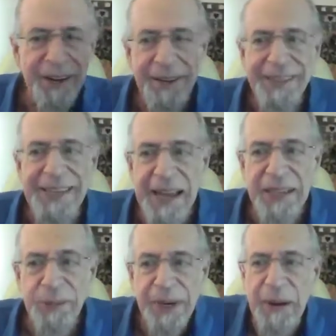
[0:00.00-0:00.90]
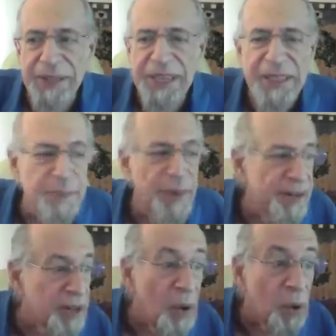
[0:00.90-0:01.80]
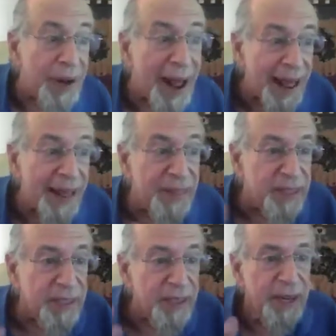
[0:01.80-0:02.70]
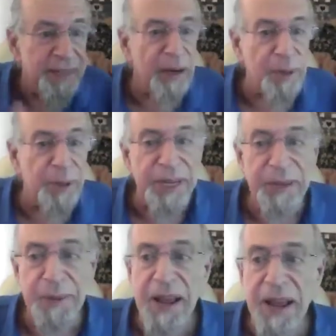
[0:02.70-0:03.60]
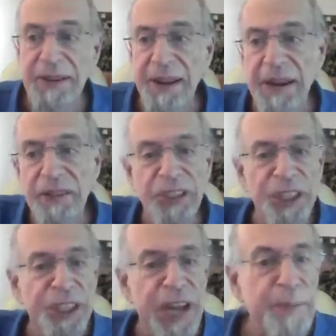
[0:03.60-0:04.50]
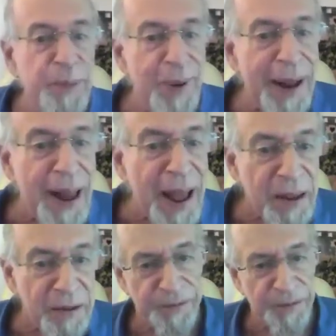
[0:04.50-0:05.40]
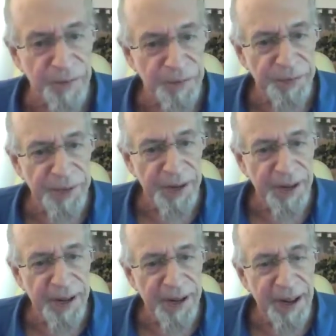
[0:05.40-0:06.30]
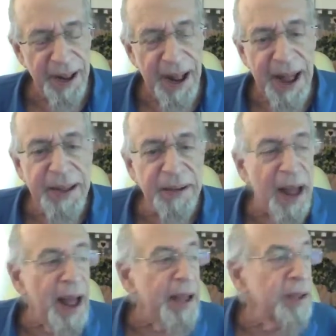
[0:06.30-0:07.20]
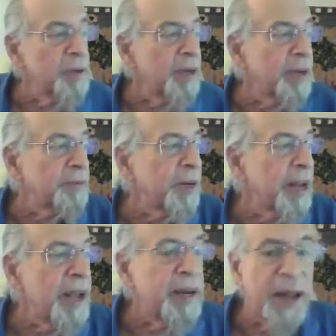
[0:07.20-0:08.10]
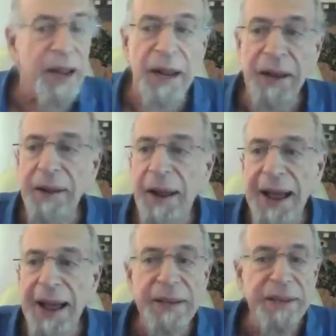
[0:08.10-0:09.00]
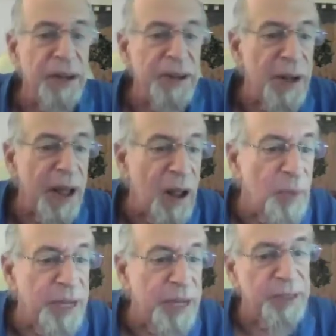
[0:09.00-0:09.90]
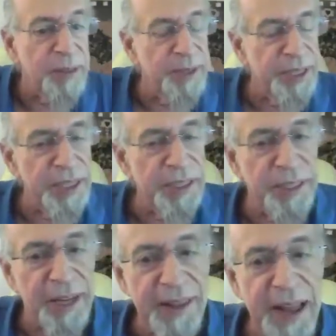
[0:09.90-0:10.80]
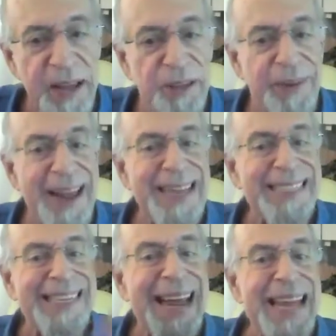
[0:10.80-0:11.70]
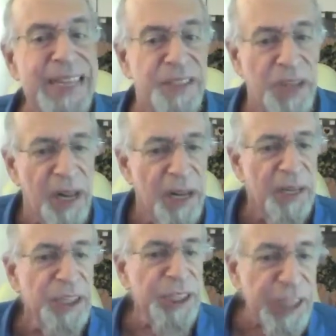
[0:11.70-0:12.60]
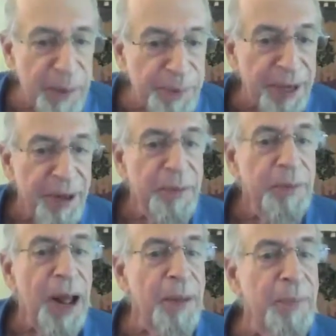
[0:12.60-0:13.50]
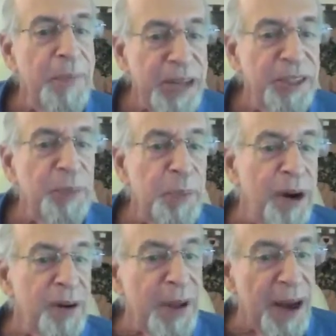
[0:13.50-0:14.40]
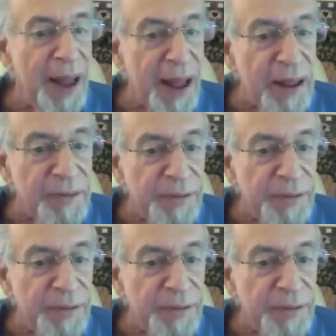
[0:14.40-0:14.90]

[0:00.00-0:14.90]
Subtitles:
yes, when I was 6 months old, I had this terrible experience and it shaped my life. I can relate. I can tell you how my circumcision at the age of 8 days shaped a major part of my life.